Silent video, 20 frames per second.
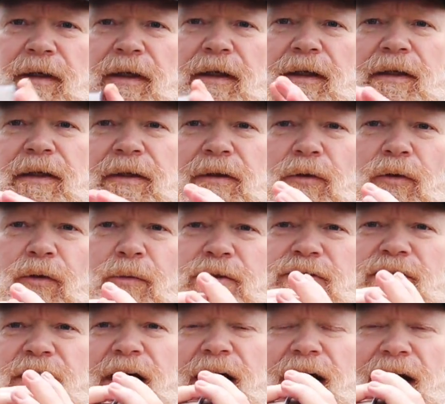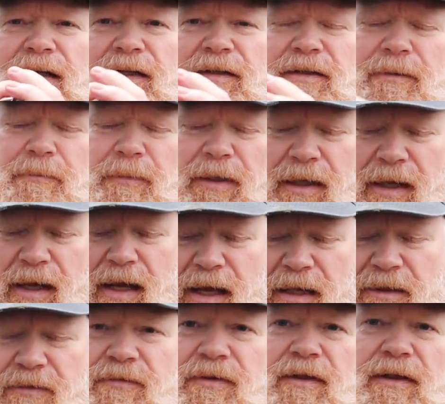I can almost hide it in my
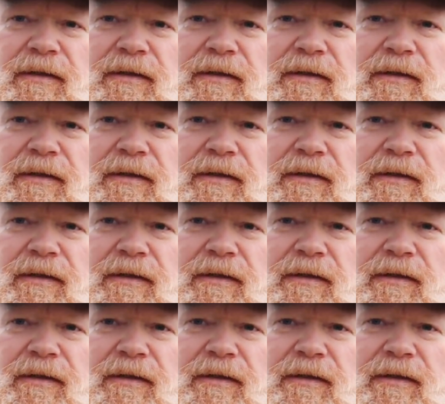hands,